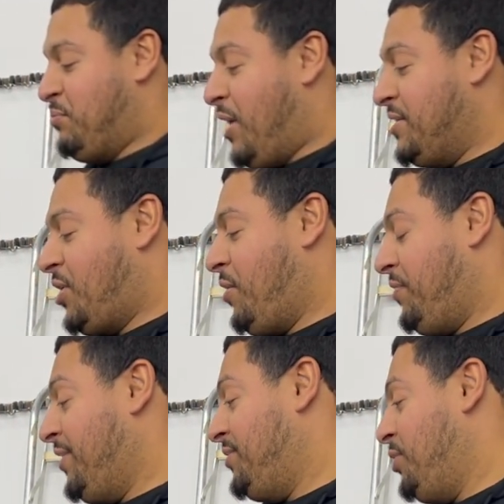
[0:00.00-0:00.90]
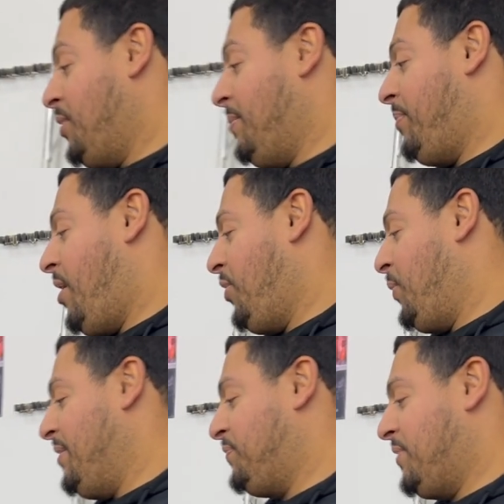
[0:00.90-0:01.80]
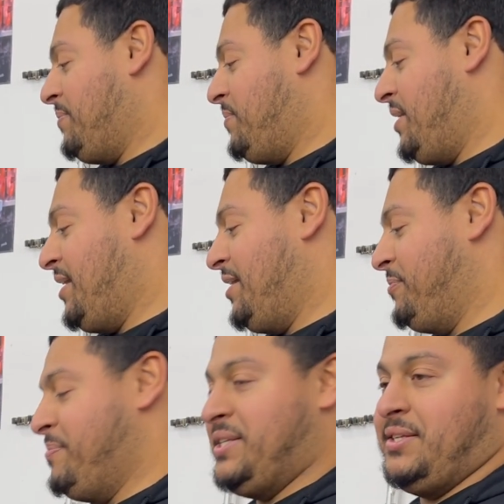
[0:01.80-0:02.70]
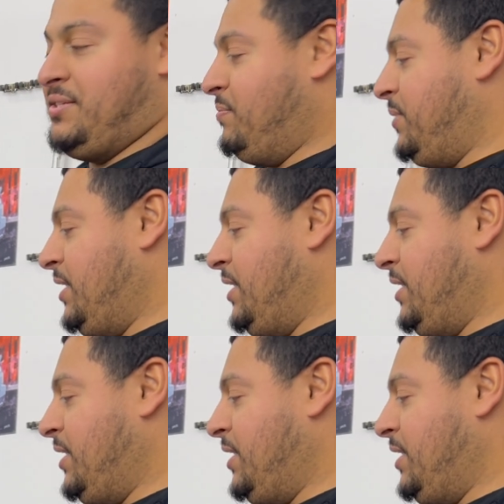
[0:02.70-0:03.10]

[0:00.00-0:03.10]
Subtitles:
brought his R32 up all the way from Mississippi.